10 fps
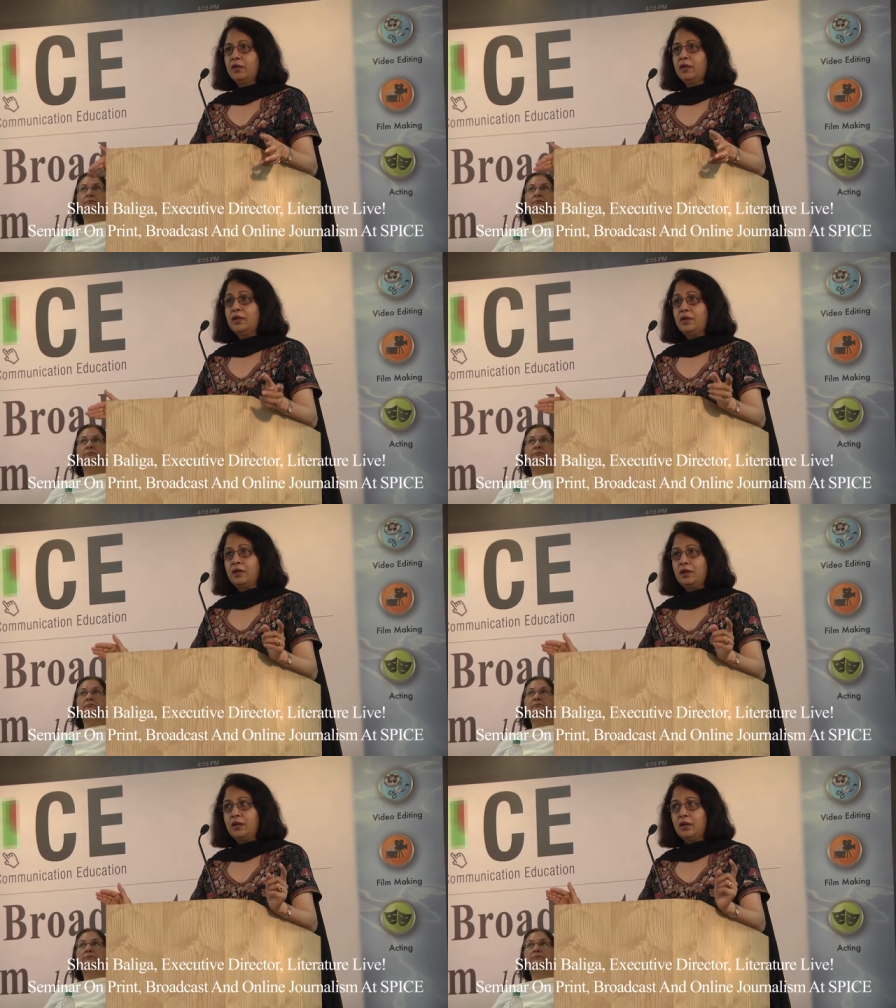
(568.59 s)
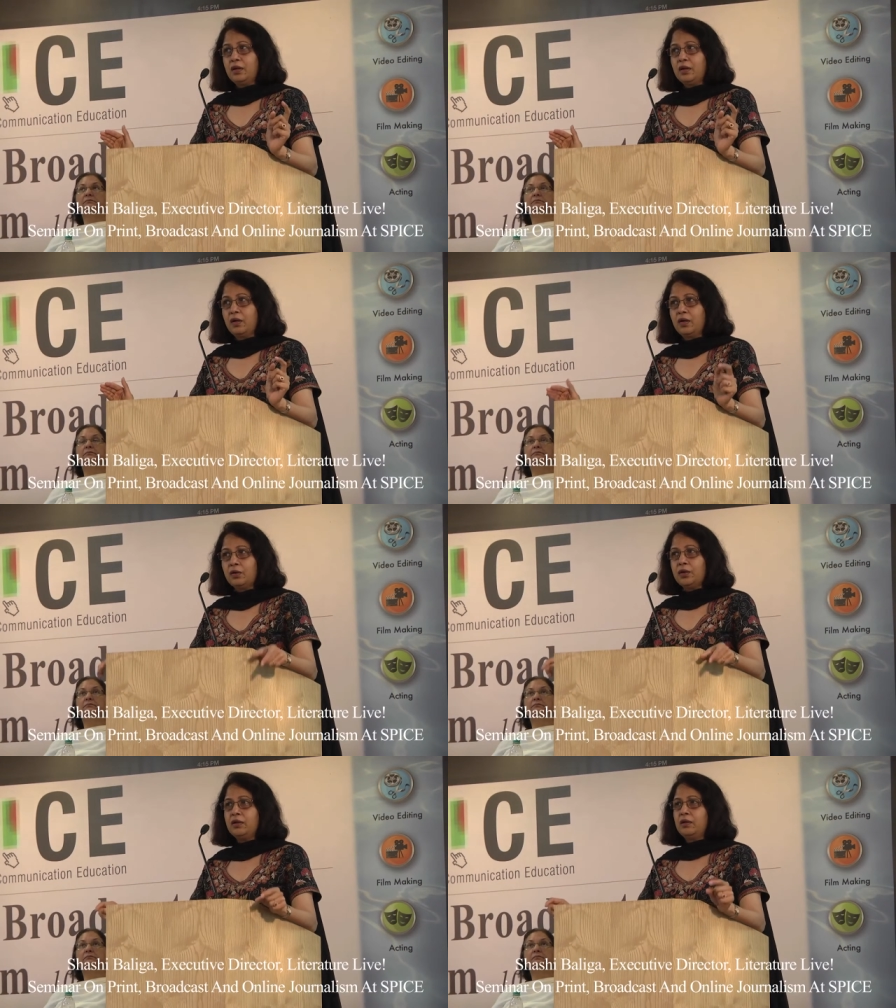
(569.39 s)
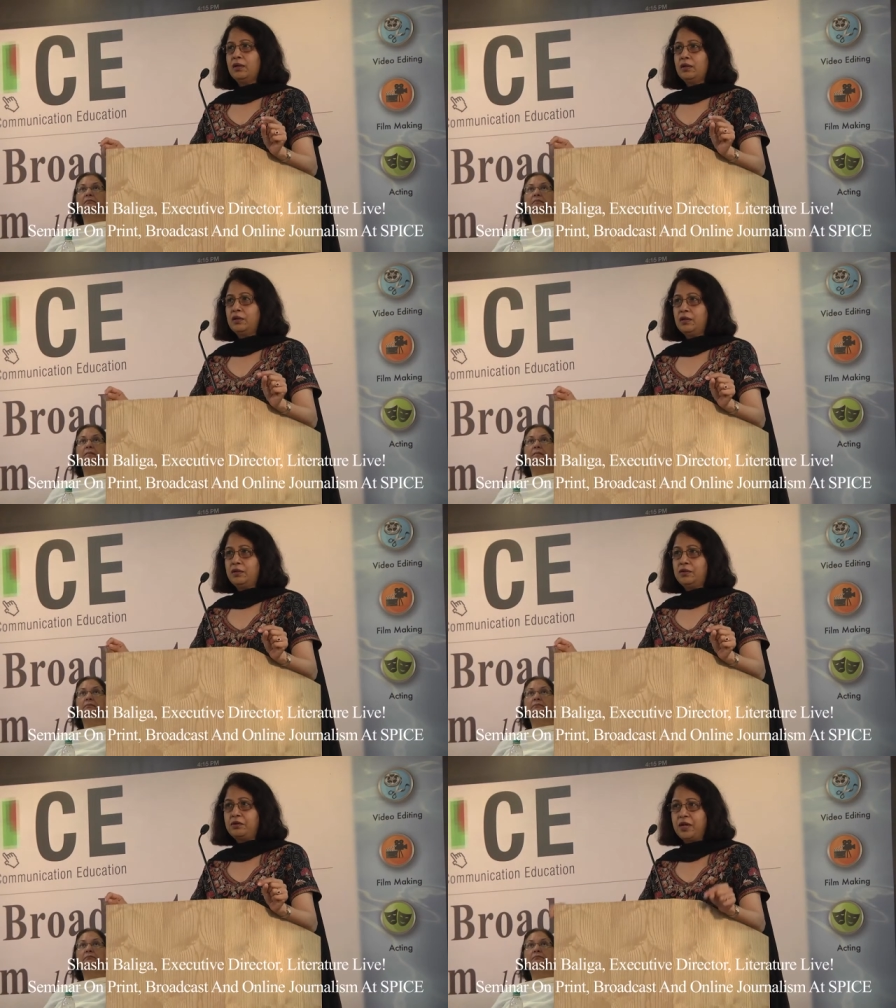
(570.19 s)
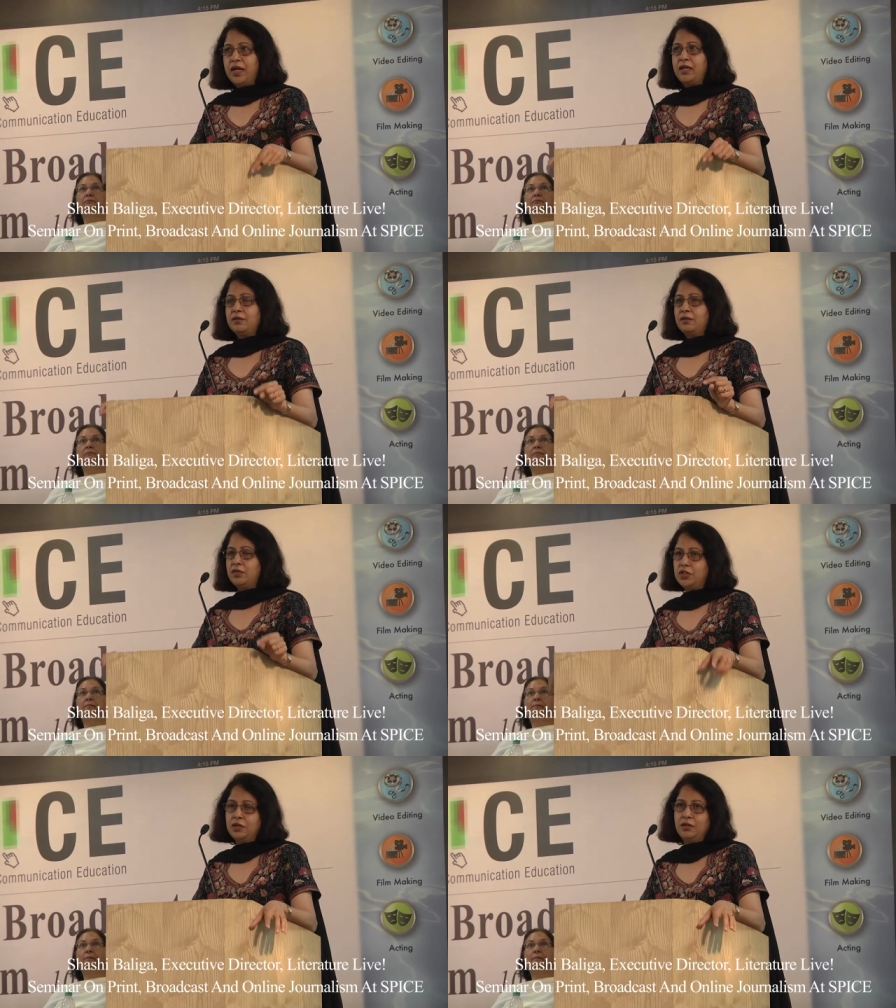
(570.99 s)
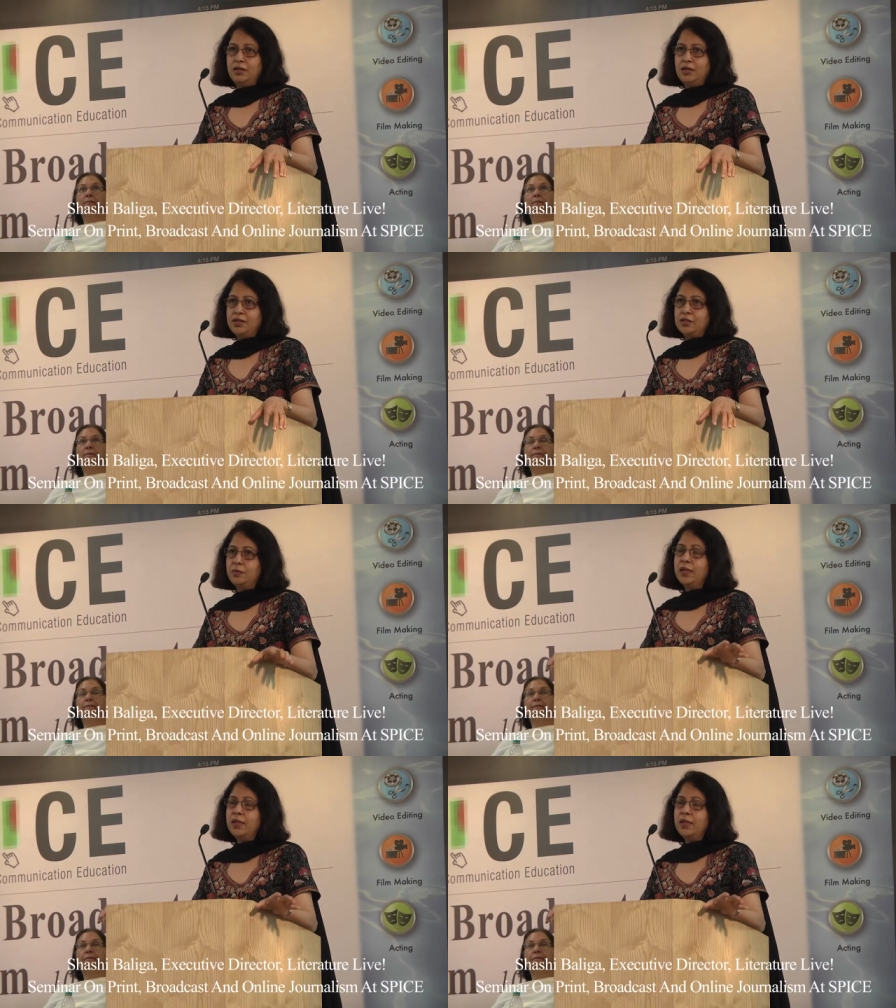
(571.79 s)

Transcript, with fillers: the good trained journalist